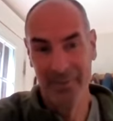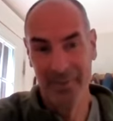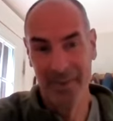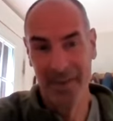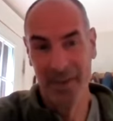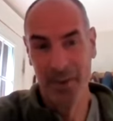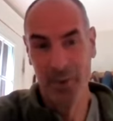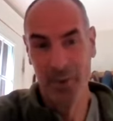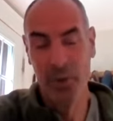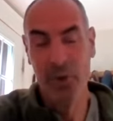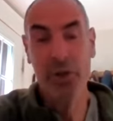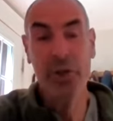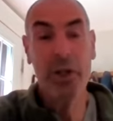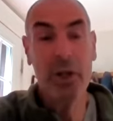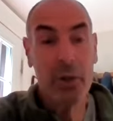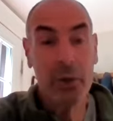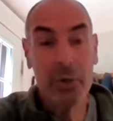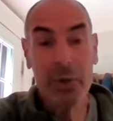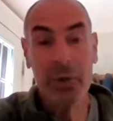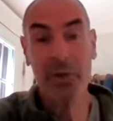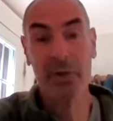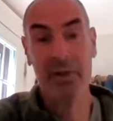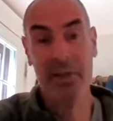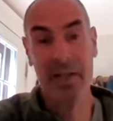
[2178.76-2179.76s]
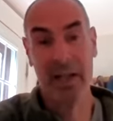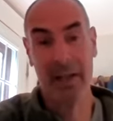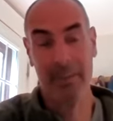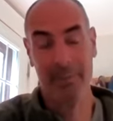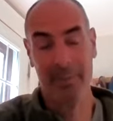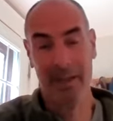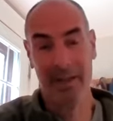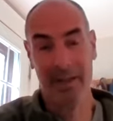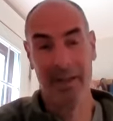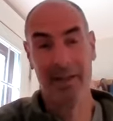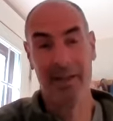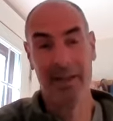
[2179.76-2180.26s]
You should tell
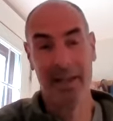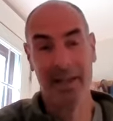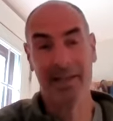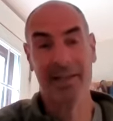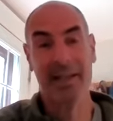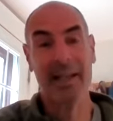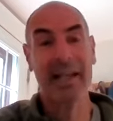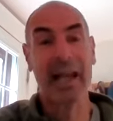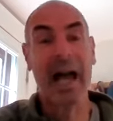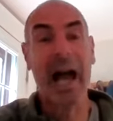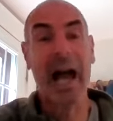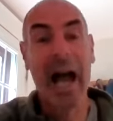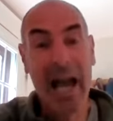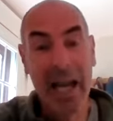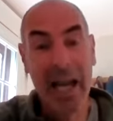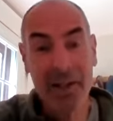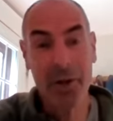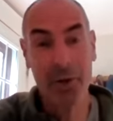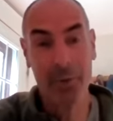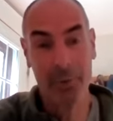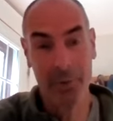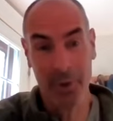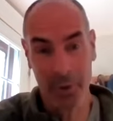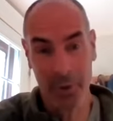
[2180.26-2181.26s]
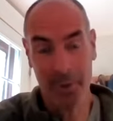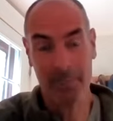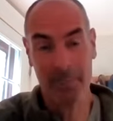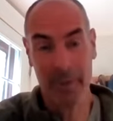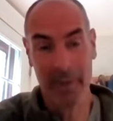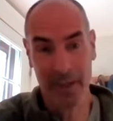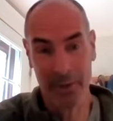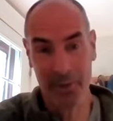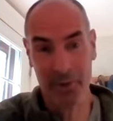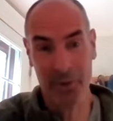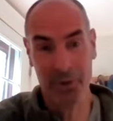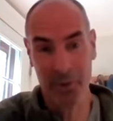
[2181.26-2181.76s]
me the things that I don't know
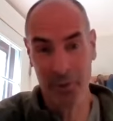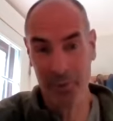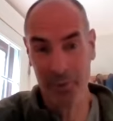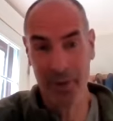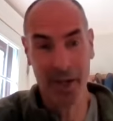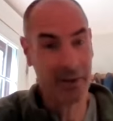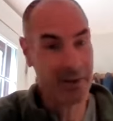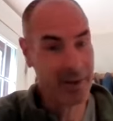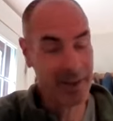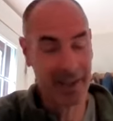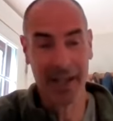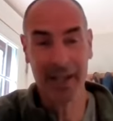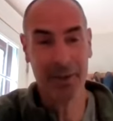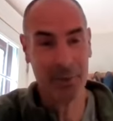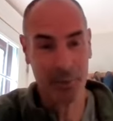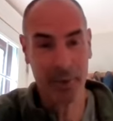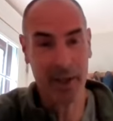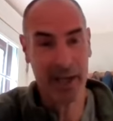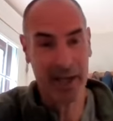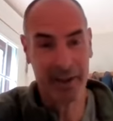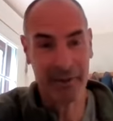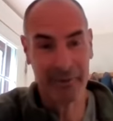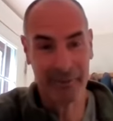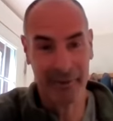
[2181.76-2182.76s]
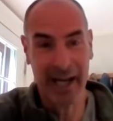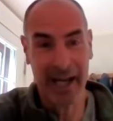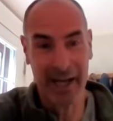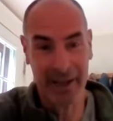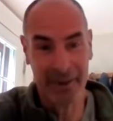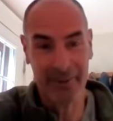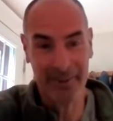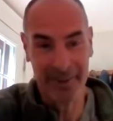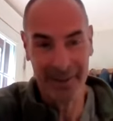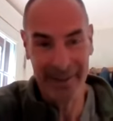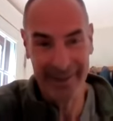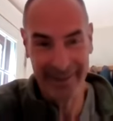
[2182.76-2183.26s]
about you, not the other way
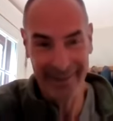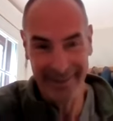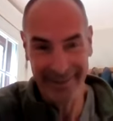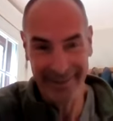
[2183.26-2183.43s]
around.